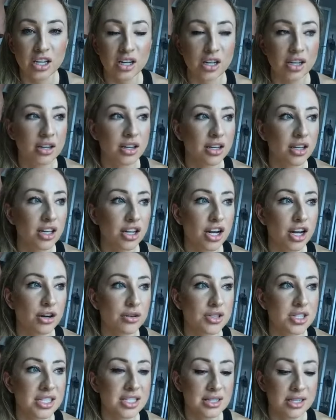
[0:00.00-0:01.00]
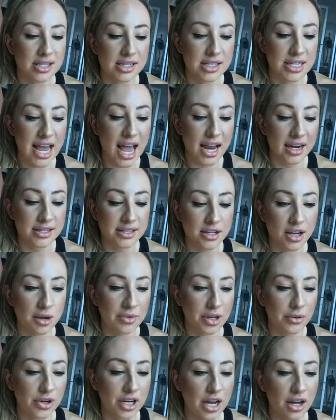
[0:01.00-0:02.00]
you know, snacks, oh, there
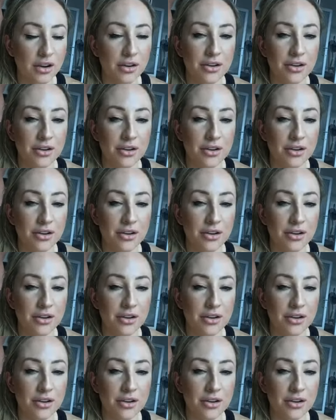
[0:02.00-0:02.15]
we go.